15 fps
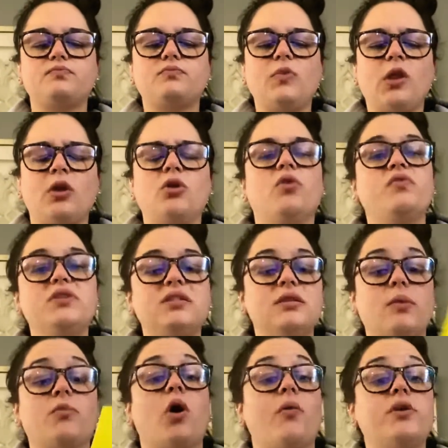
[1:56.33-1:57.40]
If you see them
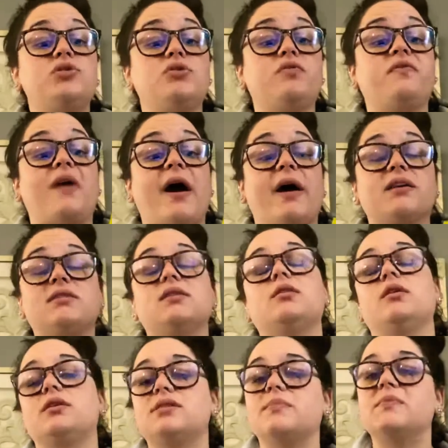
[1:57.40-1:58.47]
going too fast and it
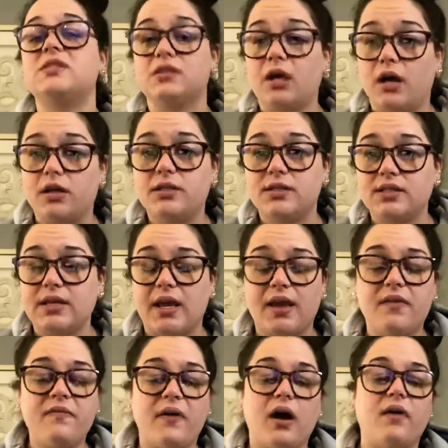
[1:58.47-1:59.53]
looks
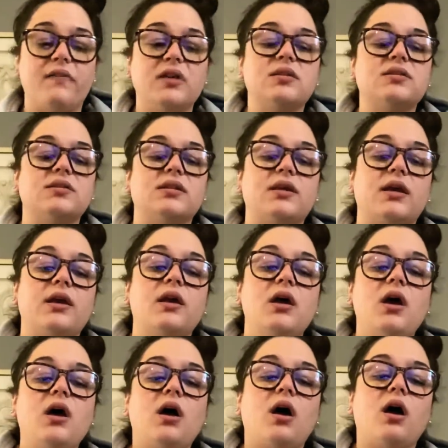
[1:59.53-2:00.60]
unsafe, obviously,
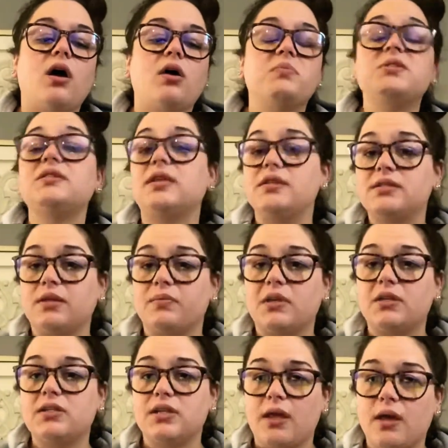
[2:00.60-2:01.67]
say something
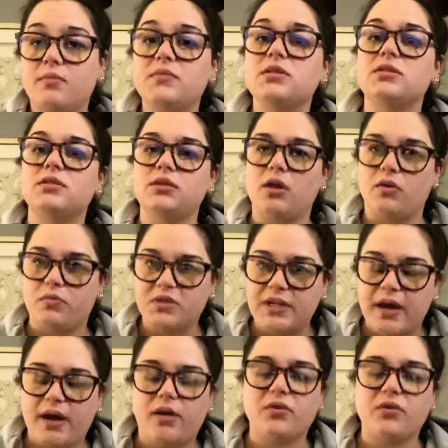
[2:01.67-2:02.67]
to them to slow them down